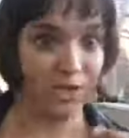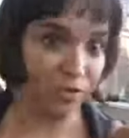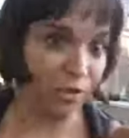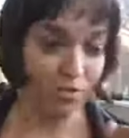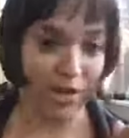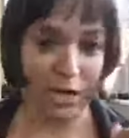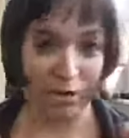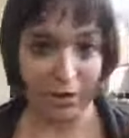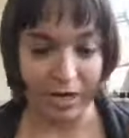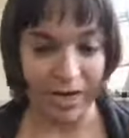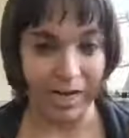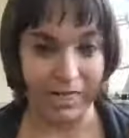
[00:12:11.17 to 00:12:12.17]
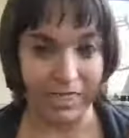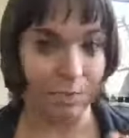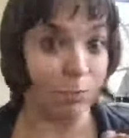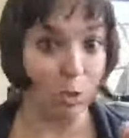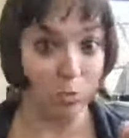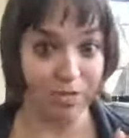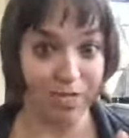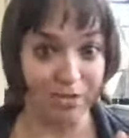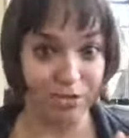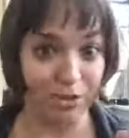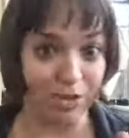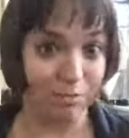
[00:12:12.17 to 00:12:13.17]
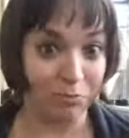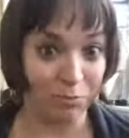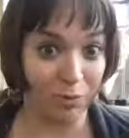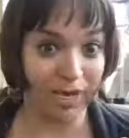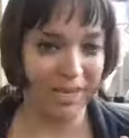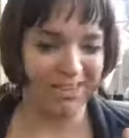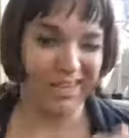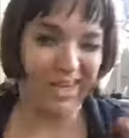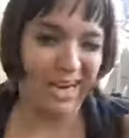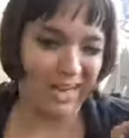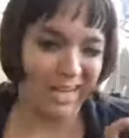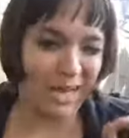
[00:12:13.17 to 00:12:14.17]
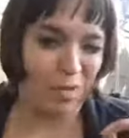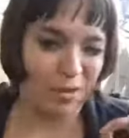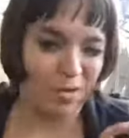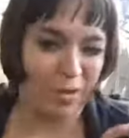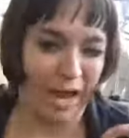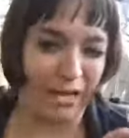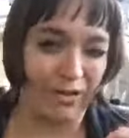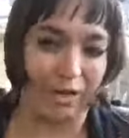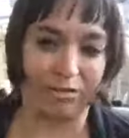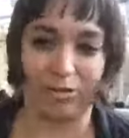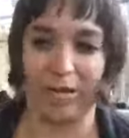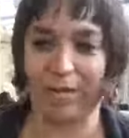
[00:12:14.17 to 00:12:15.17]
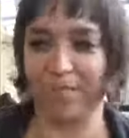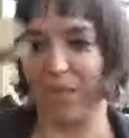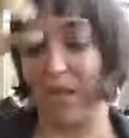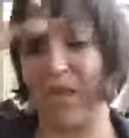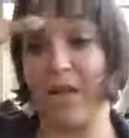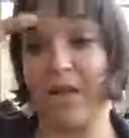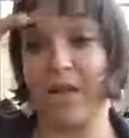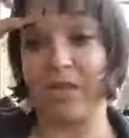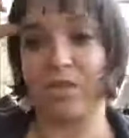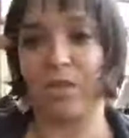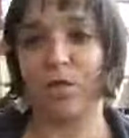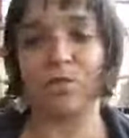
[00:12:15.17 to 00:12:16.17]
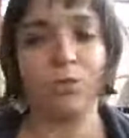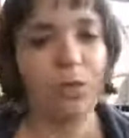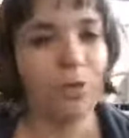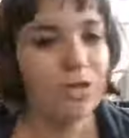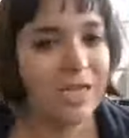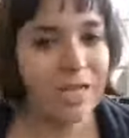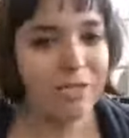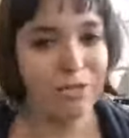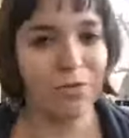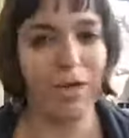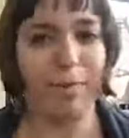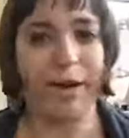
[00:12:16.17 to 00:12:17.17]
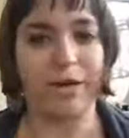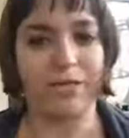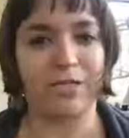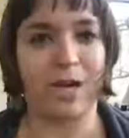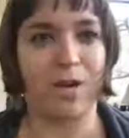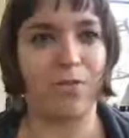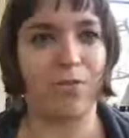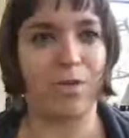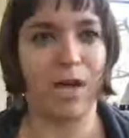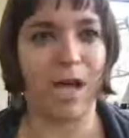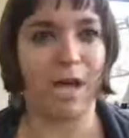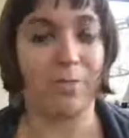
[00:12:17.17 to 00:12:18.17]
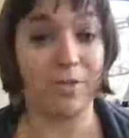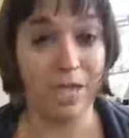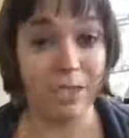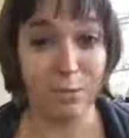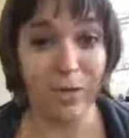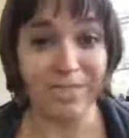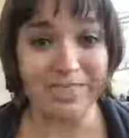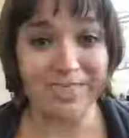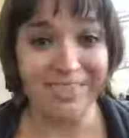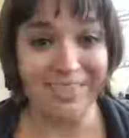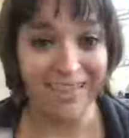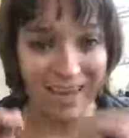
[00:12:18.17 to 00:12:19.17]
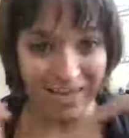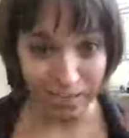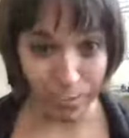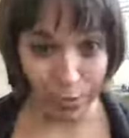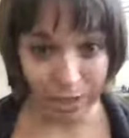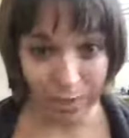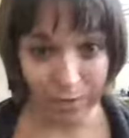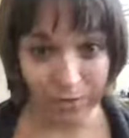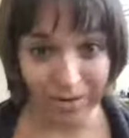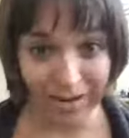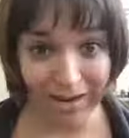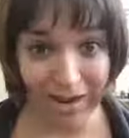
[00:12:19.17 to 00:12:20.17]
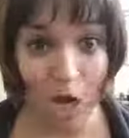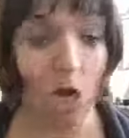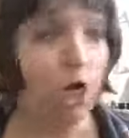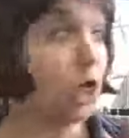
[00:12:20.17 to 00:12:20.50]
defeat Darth Vader and blow up the Death Star, right? You need a little bit of background, right? So you can tell a story about yourself. Guess what? As a bookkeeper,